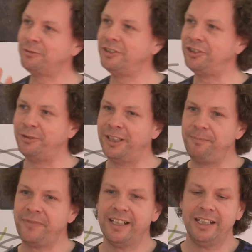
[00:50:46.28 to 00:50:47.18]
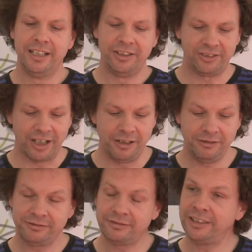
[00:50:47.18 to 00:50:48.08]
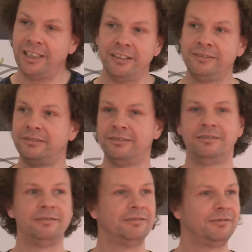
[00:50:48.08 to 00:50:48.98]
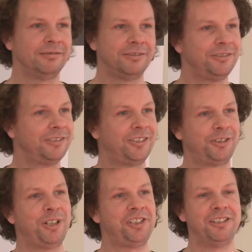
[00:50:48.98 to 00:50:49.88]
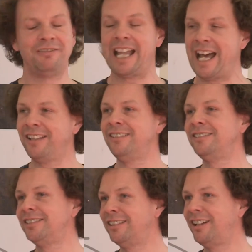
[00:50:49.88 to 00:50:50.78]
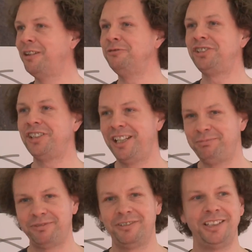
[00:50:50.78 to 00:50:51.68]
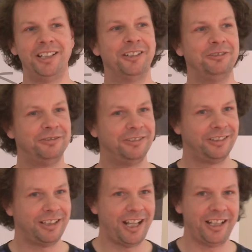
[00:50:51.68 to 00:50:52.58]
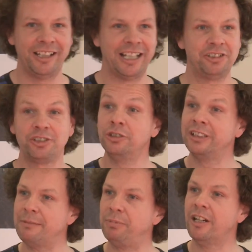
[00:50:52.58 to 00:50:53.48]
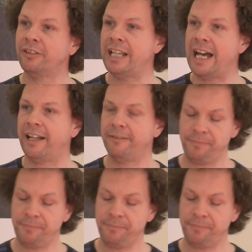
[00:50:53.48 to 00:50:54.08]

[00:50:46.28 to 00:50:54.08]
want to do it. So, you know, it's a question of land, ownership, you know, and they just couldn't get beyond that.